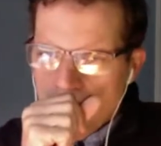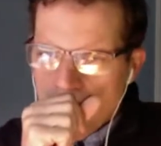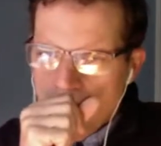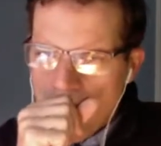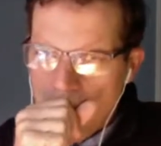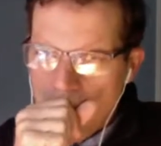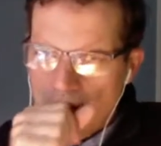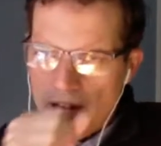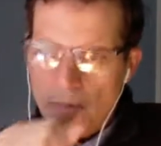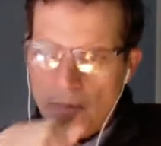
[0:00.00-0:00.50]

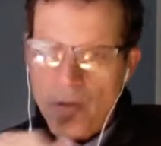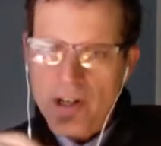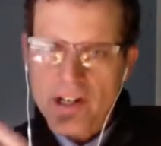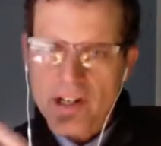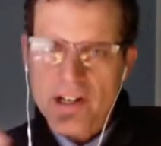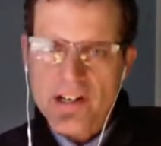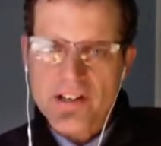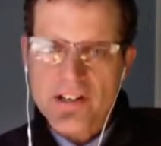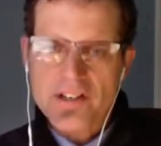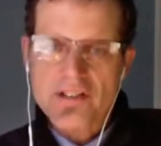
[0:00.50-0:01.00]
and we're going
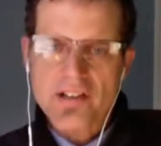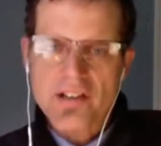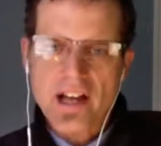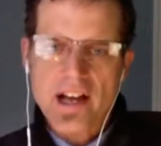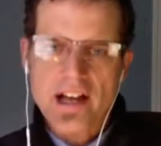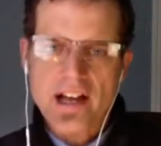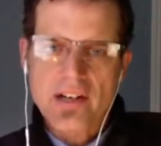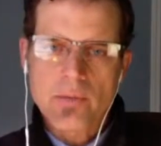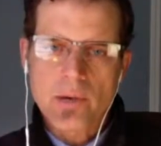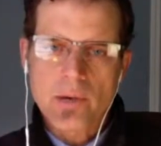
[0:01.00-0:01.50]
to
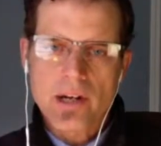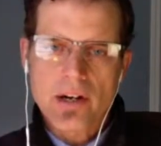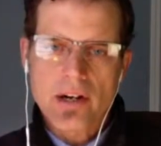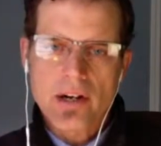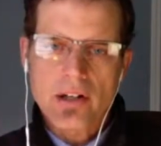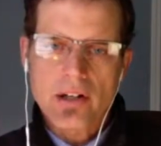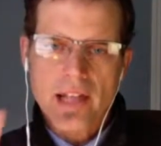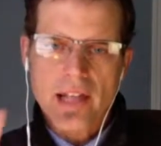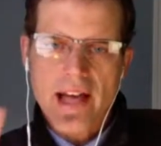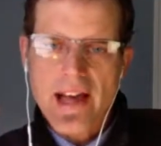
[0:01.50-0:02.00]
decide when
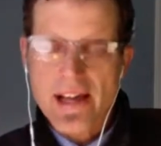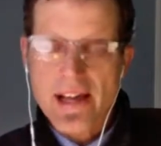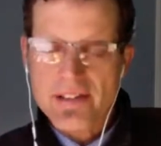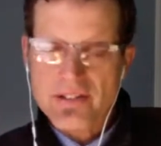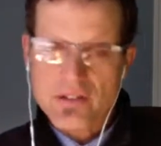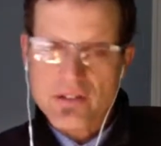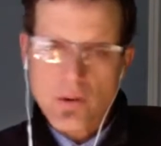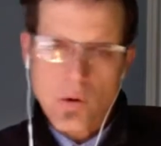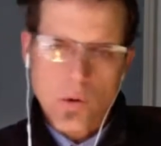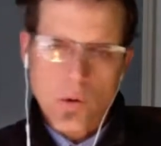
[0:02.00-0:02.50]
our
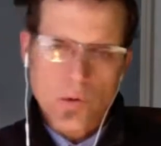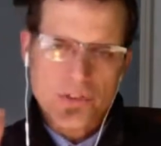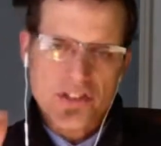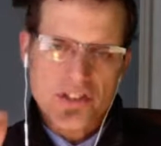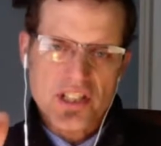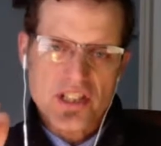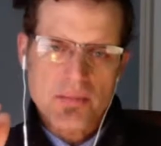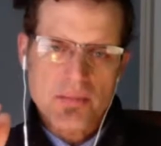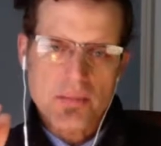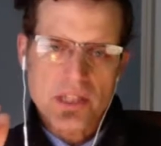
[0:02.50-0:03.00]
last whole
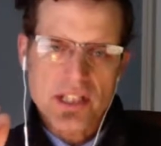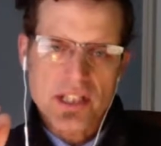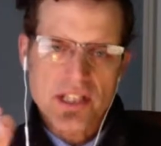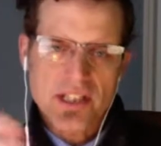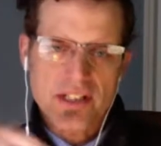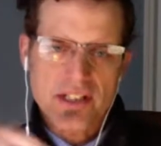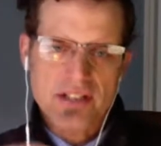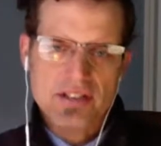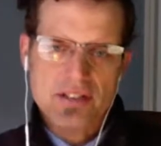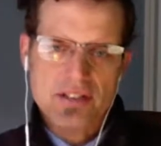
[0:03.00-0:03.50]
team meeting
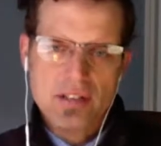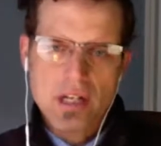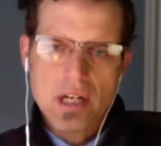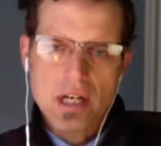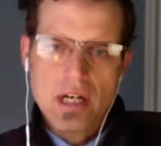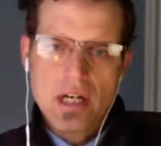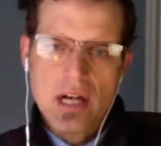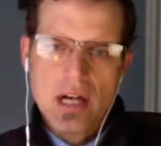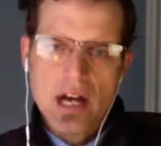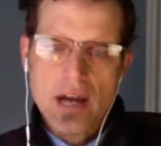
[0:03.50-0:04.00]
is.
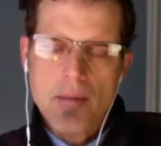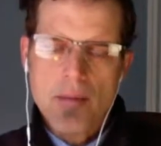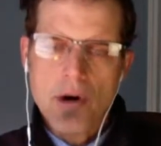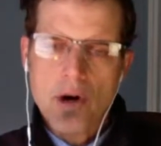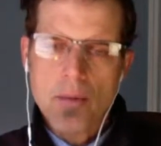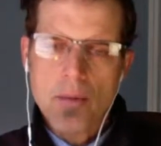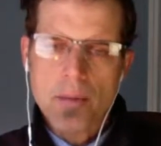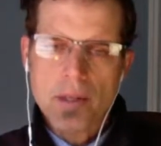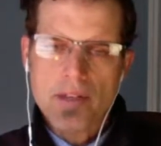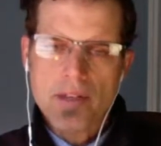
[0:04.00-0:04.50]
I'm
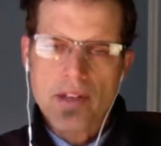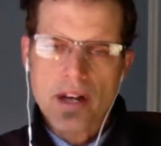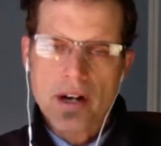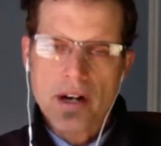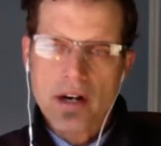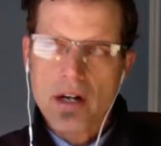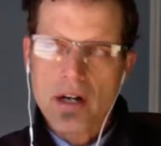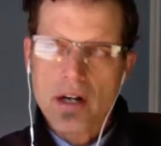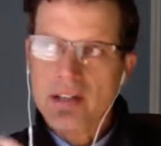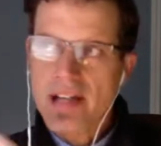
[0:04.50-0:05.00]
hoping that
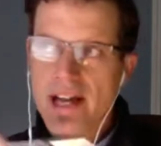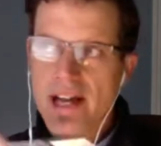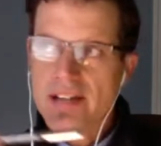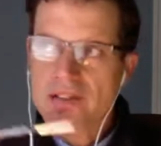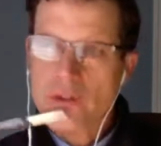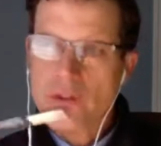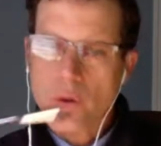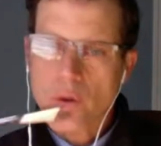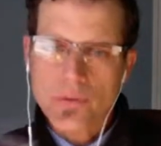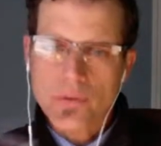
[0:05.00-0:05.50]
our
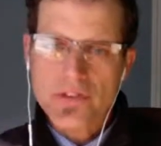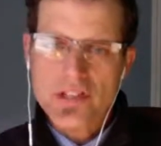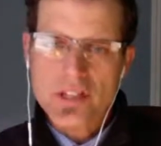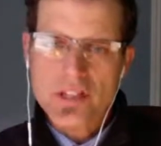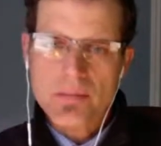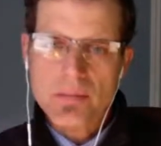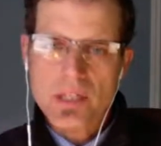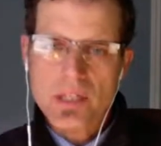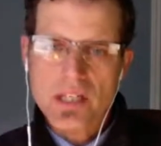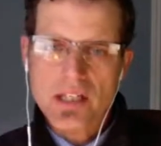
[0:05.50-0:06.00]
last whole
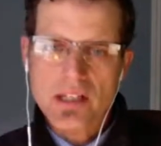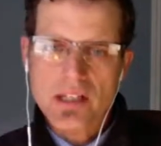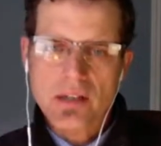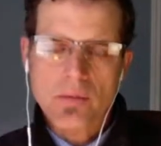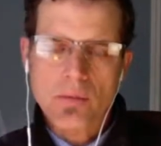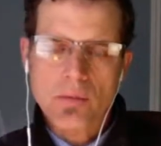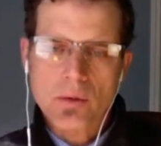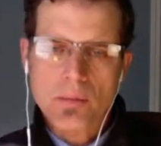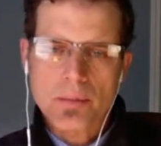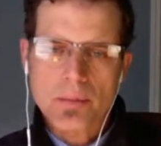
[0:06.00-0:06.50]
team
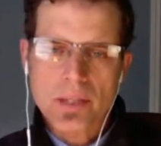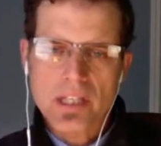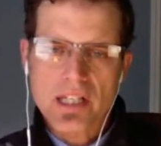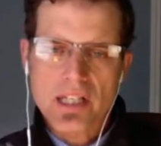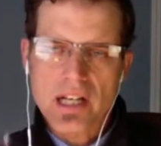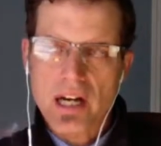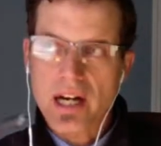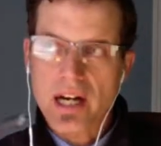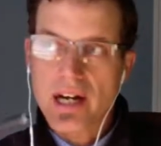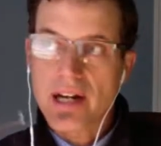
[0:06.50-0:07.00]
meeting will be
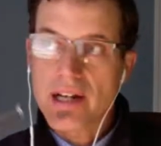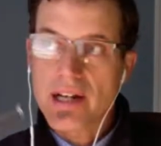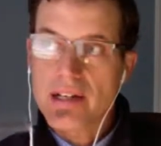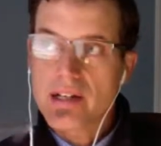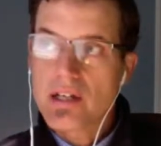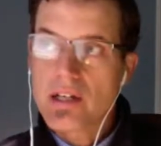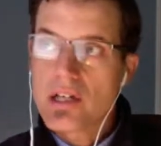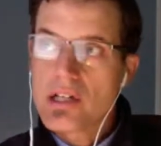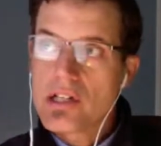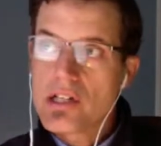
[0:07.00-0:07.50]
on
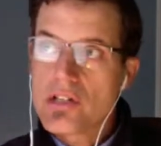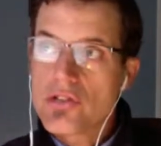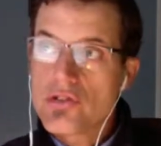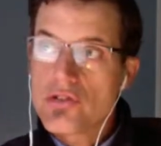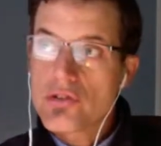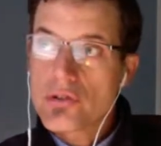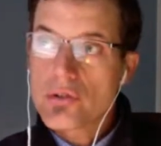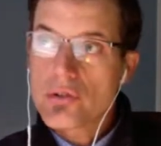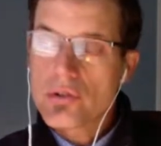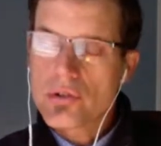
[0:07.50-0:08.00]

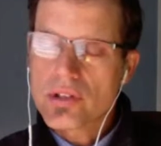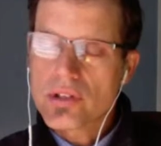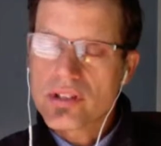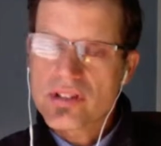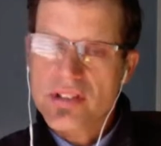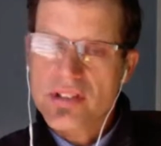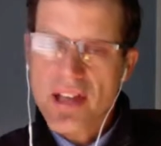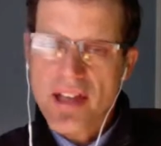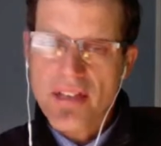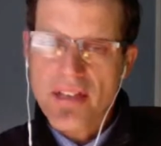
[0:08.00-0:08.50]
June
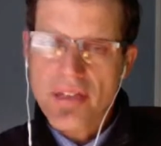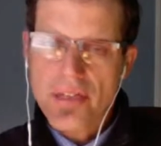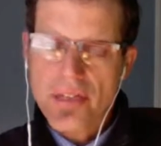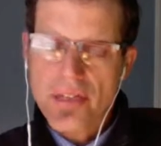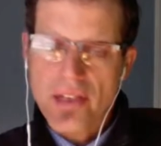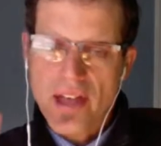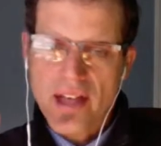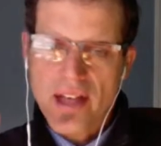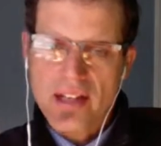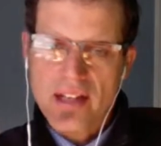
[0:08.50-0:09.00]
10th
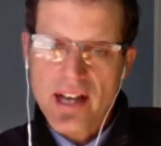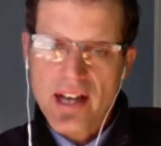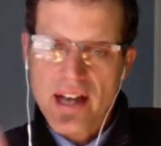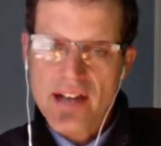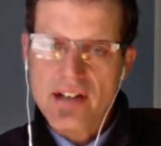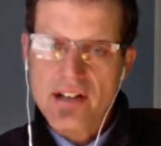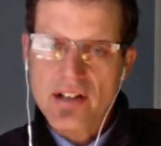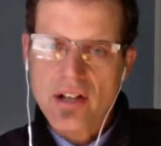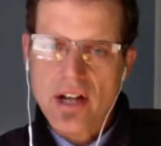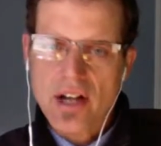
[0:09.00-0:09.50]
at 9
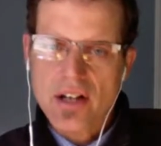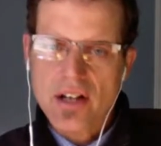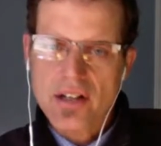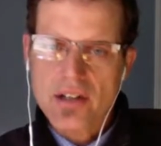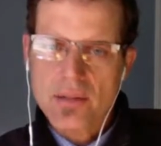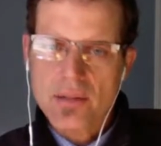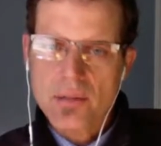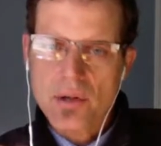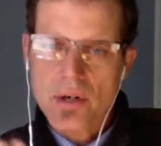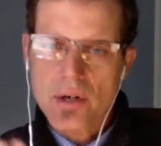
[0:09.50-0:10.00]
o'clock in
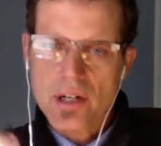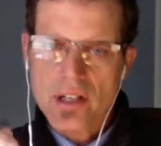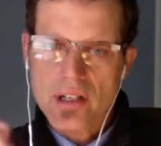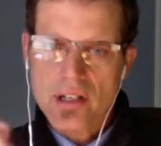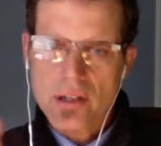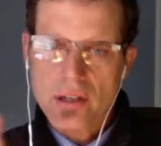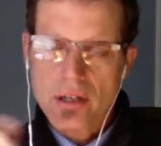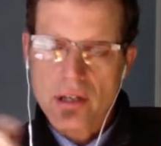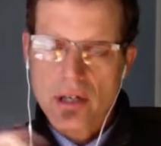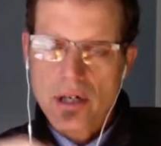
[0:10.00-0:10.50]
the
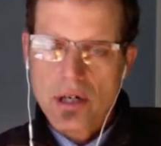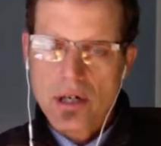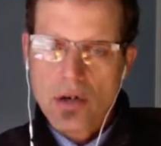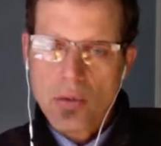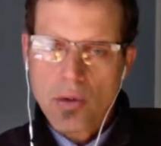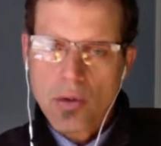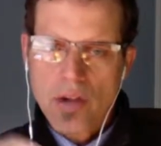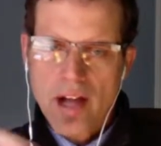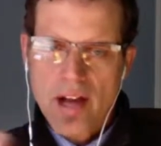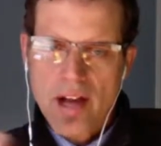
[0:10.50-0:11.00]
morning.
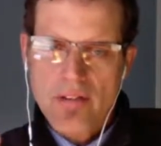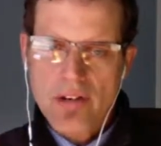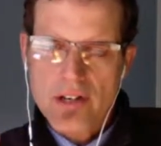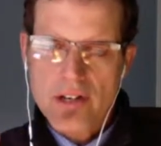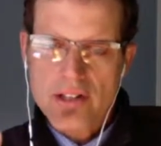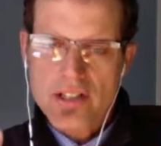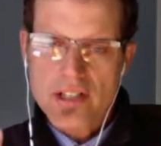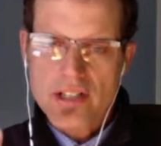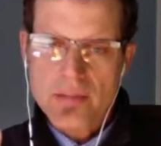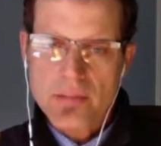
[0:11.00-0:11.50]
We'll have our
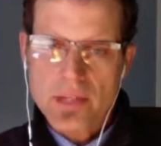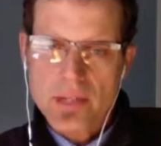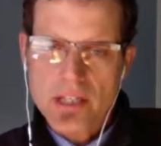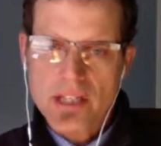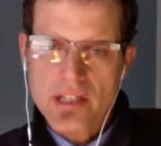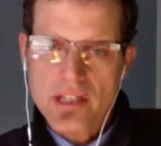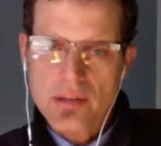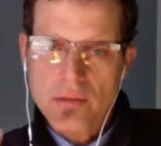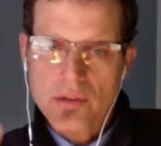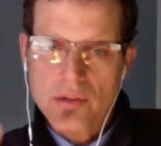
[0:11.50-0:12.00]
team
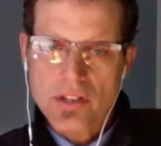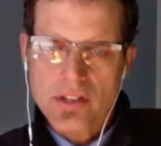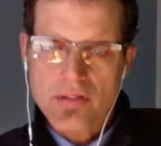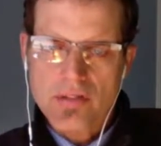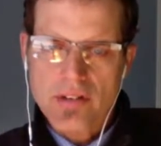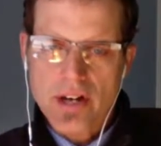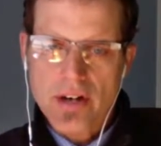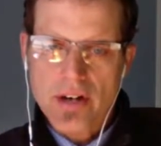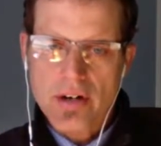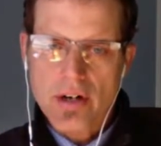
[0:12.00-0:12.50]
meeting. We'll give
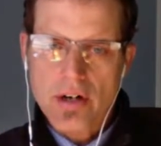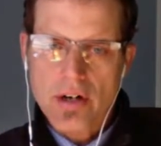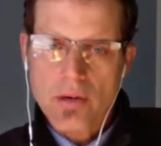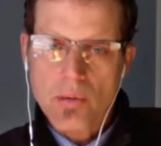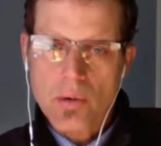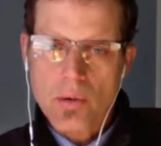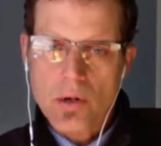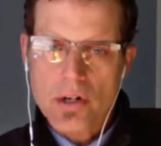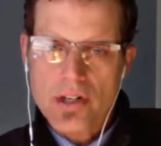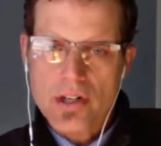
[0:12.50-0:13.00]
out our
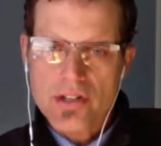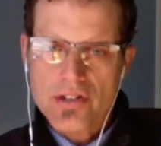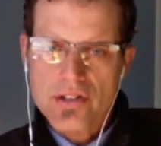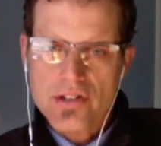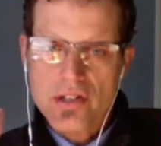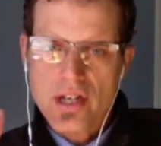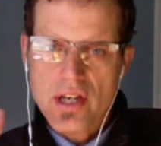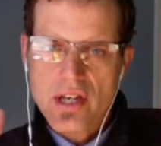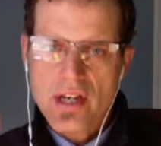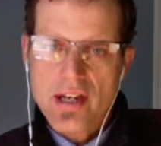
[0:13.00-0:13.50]

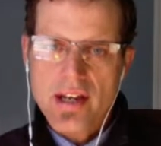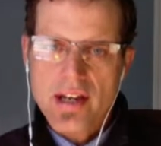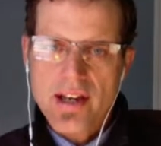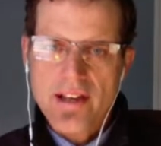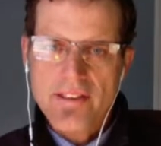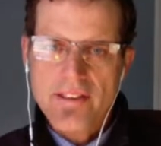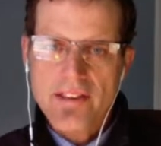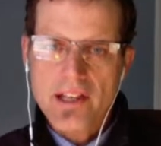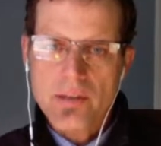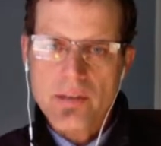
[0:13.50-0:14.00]
awards,
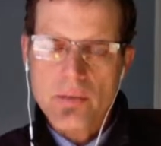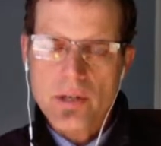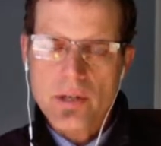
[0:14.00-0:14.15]
and then